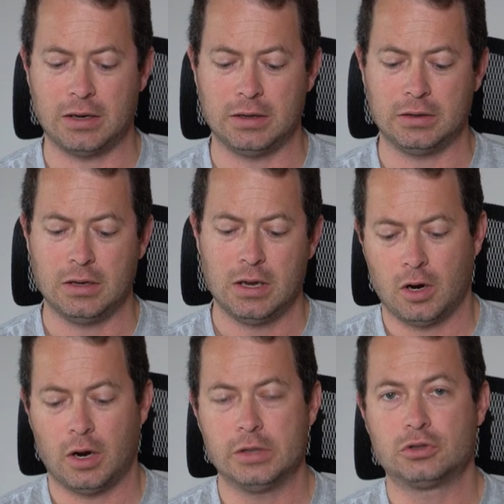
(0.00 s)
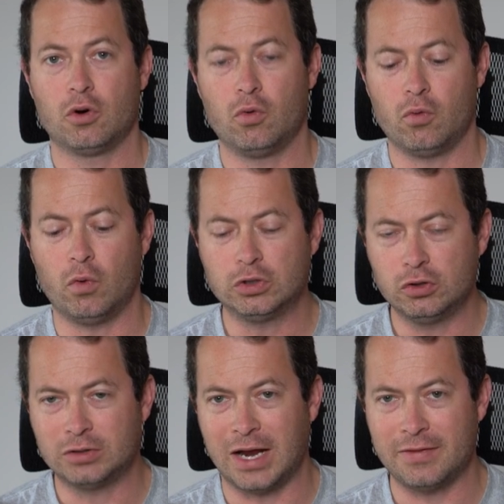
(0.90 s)
And all right, so once
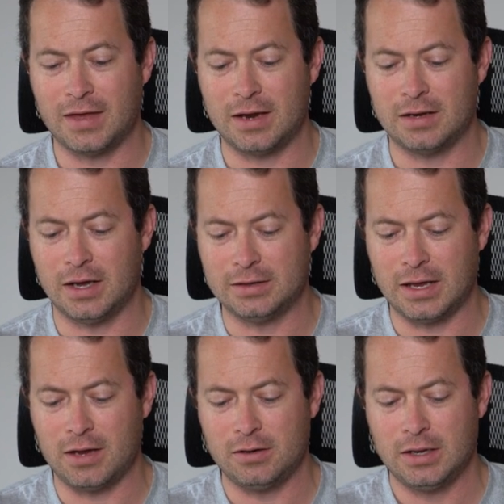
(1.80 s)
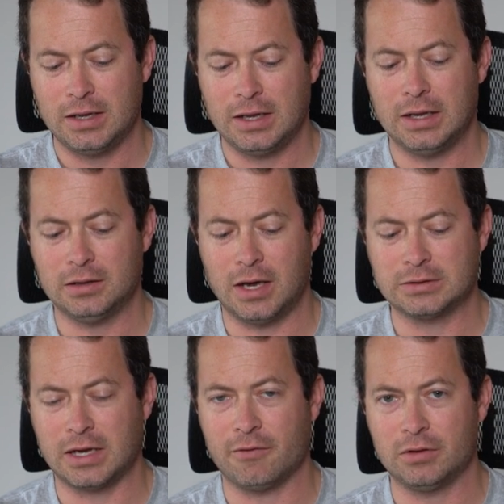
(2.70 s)
you tighten that nut down, it
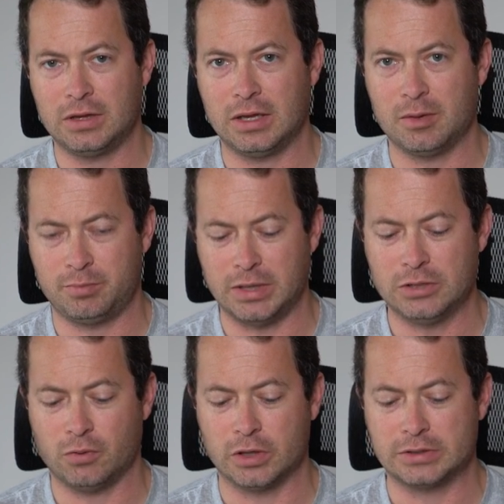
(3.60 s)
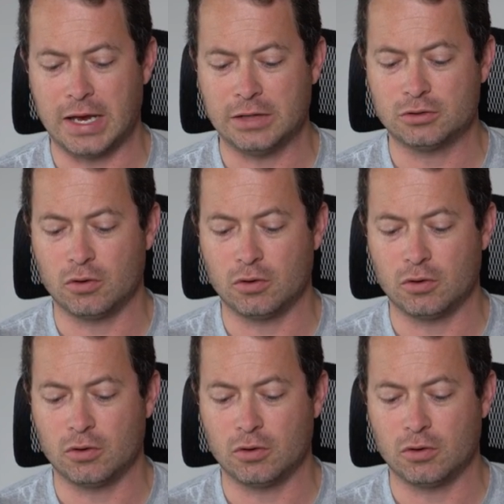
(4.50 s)
locks everything in place where it's at.